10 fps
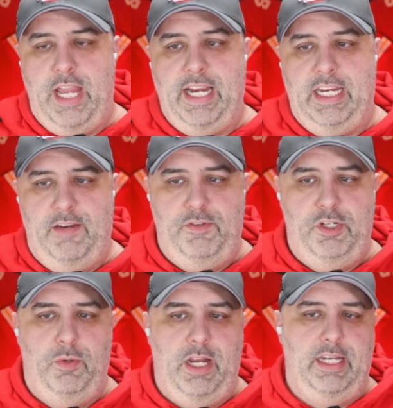gives
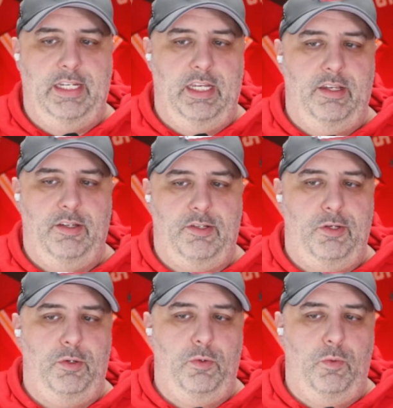you an idea as
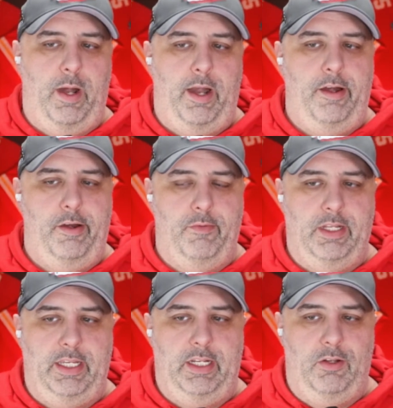to where you're
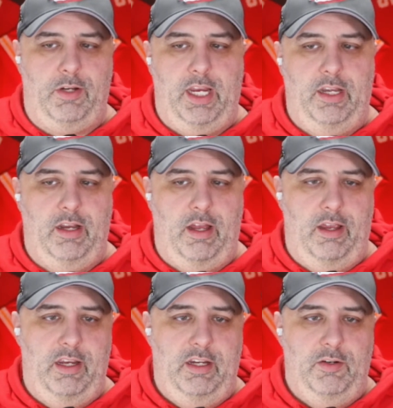really looking.
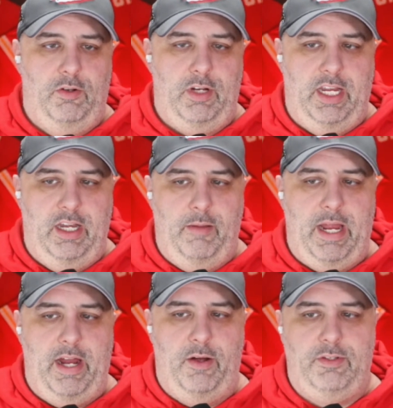You're looking at
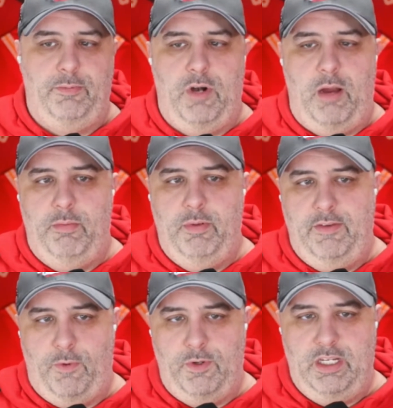about probably
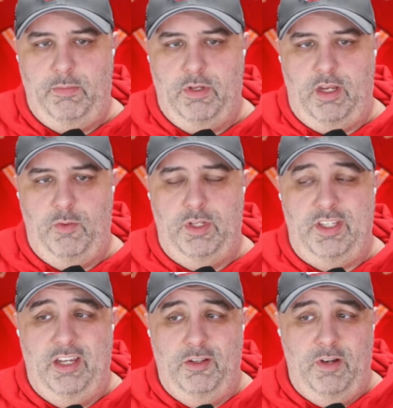14 million with
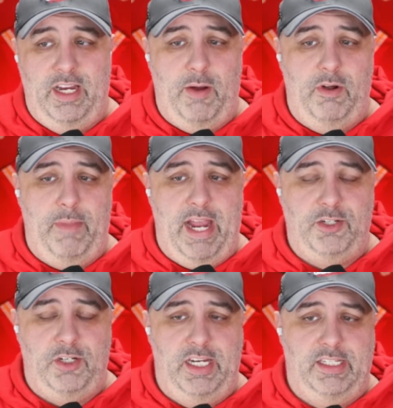Tillery. I would
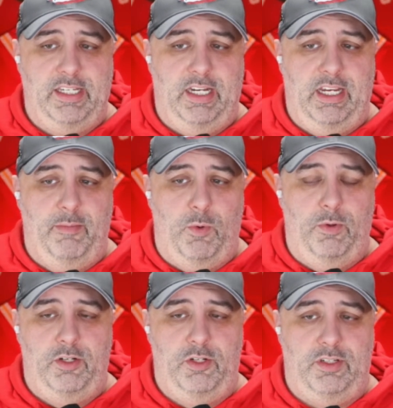imagine he's going to get more
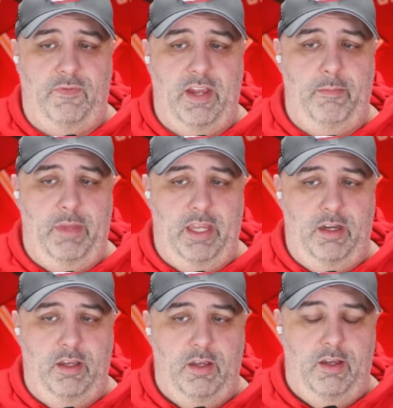than just vet min.
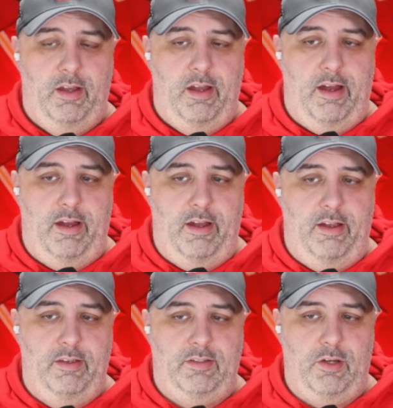
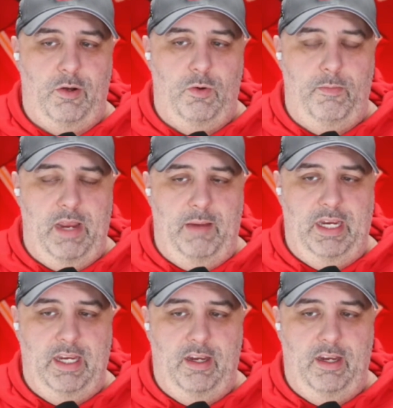So maybe